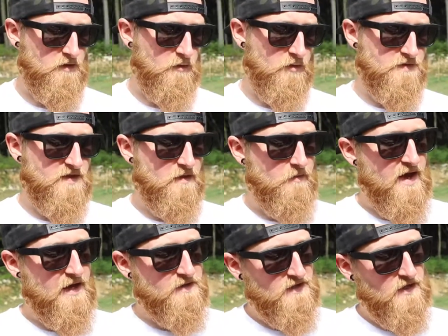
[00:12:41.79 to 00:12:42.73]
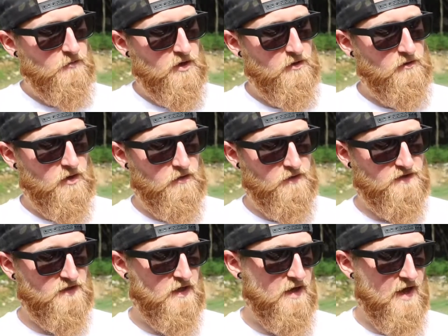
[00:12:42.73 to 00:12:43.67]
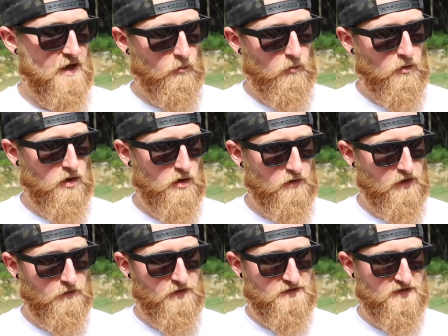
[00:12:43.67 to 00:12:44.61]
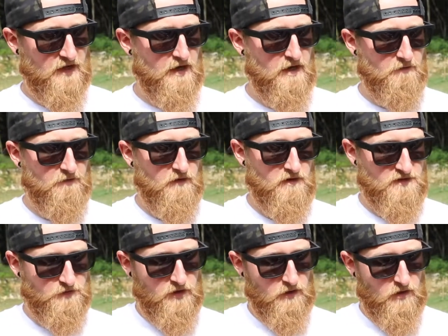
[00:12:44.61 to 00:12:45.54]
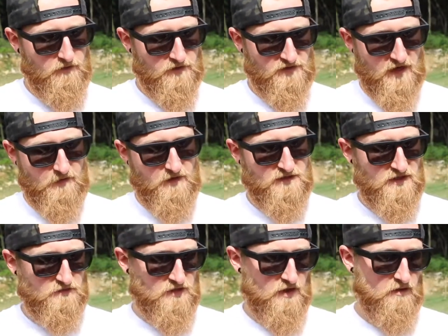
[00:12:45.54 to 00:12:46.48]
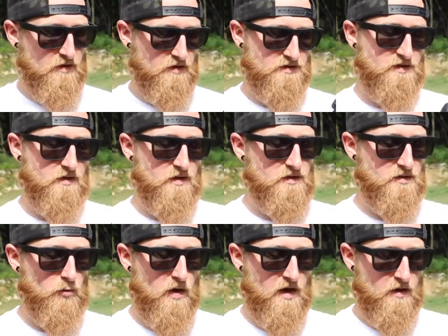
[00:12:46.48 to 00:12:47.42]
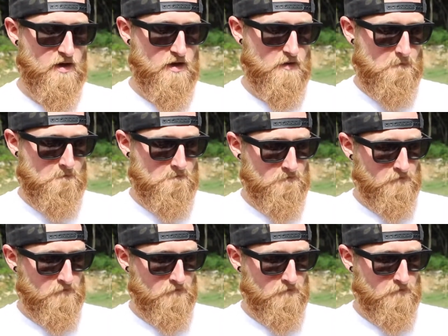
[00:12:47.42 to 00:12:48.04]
The doors to the magazine where you load this gun at were a little bit tight at first, but over time it seems like they're starting to wear in.